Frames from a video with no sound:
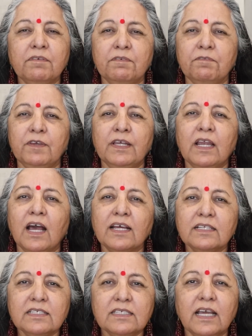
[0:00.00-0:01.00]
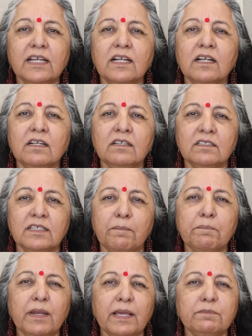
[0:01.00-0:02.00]
We feel unsettled.
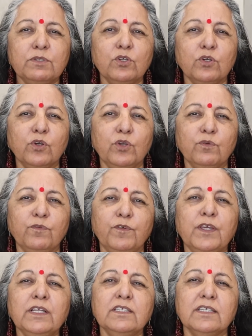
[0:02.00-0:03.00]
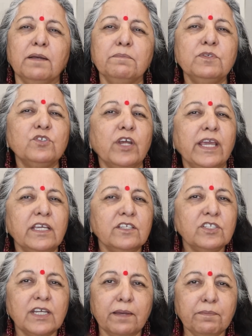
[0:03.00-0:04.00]
Sometimes, you know, you feel some
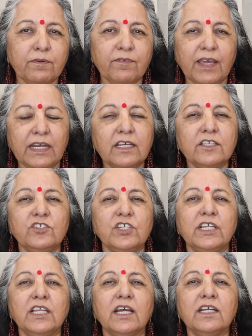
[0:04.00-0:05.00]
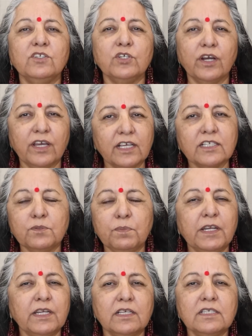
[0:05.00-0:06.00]
strange type of energy that you're
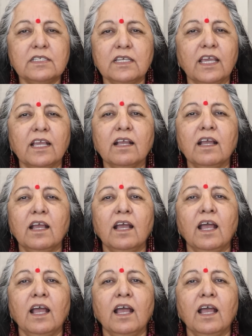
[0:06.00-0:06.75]
experiencing.